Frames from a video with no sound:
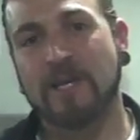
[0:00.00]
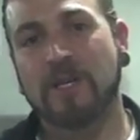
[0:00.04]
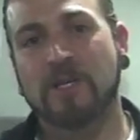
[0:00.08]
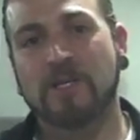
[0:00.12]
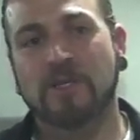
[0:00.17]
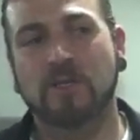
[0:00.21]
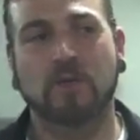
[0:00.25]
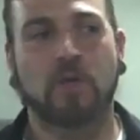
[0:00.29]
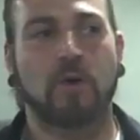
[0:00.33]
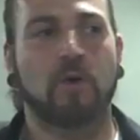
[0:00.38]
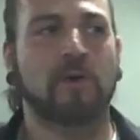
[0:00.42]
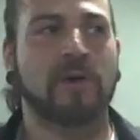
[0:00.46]

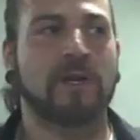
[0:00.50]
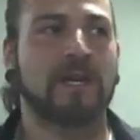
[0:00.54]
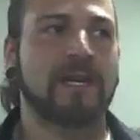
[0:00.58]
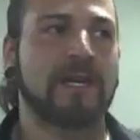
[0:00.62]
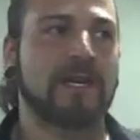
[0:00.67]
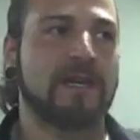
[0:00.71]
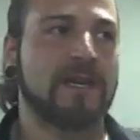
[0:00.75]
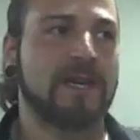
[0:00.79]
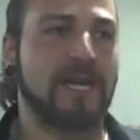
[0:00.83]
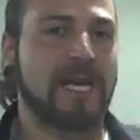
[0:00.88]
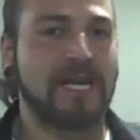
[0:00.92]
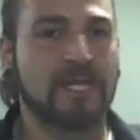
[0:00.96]
So in
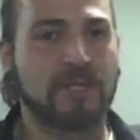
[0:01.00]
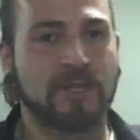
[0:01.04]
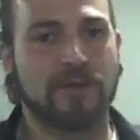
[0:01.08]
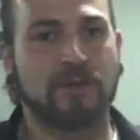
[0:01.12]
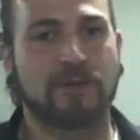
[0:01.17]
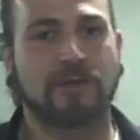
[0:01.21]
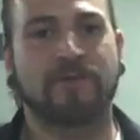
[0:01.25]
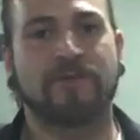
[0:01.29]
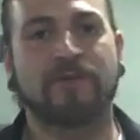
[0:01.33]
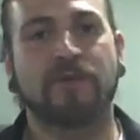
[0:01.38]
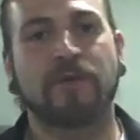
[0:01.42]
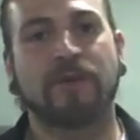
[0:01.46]
nature,
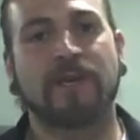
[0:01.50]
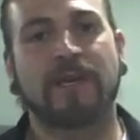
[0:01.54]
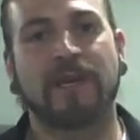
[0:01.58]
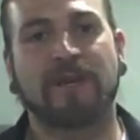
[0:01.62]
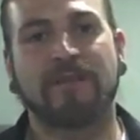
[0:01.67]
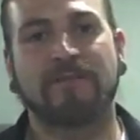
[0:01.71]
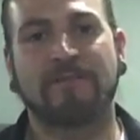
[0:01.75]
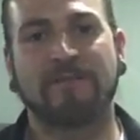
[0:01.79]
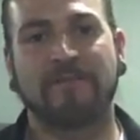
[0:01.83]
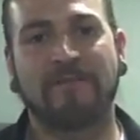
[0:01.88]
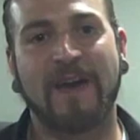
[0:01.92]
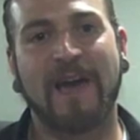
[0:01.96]
if you can get
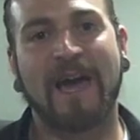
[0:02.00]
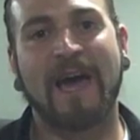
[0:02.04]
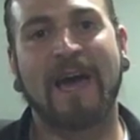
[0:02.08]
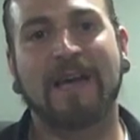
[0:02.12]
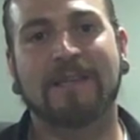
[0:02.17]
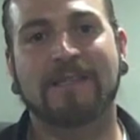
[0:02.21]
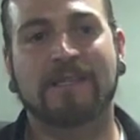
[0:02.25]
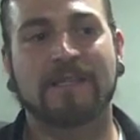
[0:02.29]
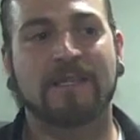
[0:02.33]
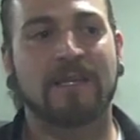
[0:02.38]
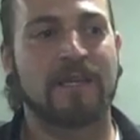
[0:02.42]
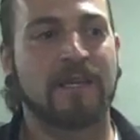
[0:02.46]

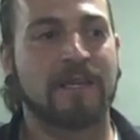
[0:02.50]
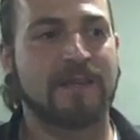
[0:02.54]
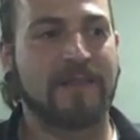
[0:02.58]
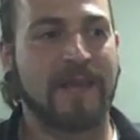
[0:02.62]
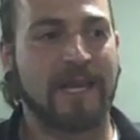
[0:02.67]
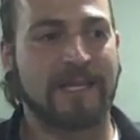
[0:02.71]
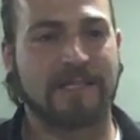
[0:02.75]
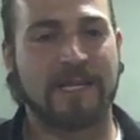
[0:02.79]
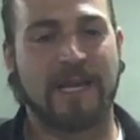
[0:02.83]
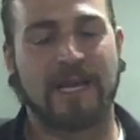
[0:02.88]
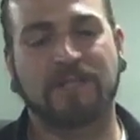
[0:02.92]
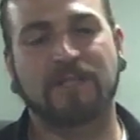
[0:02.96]
fats,
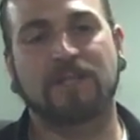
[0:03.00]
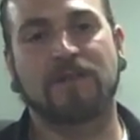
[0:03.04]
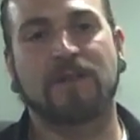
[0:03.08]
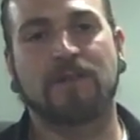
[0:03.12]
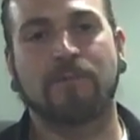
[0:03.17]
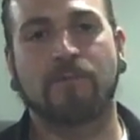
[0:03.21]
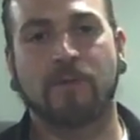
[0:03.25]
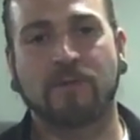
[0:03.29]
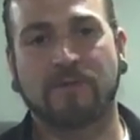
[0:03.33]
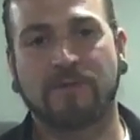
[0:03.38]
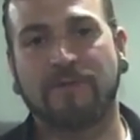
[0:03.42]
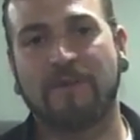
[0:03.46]
that's actually
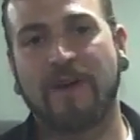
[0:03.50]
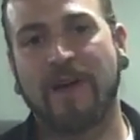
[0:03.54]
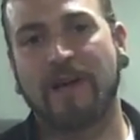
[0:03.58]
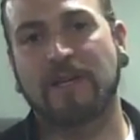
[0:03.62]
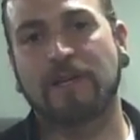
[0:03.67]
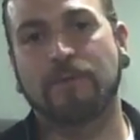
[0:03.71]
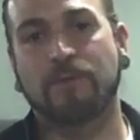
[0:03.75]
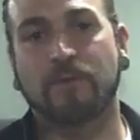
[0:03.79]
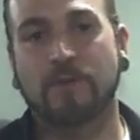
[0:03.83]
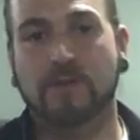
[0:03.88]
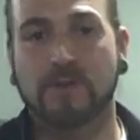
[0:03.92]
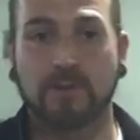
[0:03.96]
the most
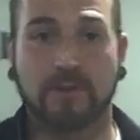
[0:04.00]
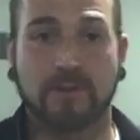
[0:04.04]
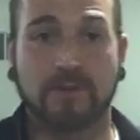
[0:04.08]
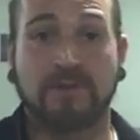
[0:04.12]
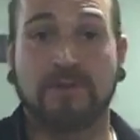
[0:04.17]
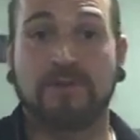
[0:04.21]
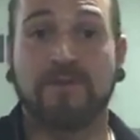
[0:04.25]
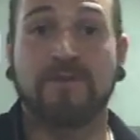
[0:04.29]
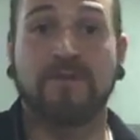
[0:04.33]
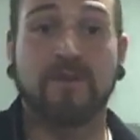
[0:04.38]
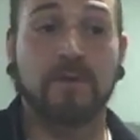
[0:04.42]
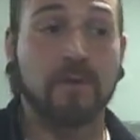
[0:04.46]
valuable source
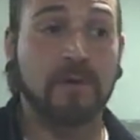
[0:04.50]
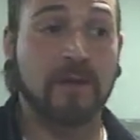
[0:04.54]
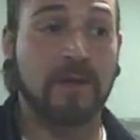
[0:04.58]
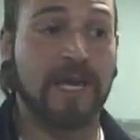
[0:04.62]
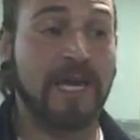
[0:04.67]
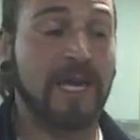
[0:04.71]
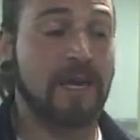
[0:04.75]
of fuel.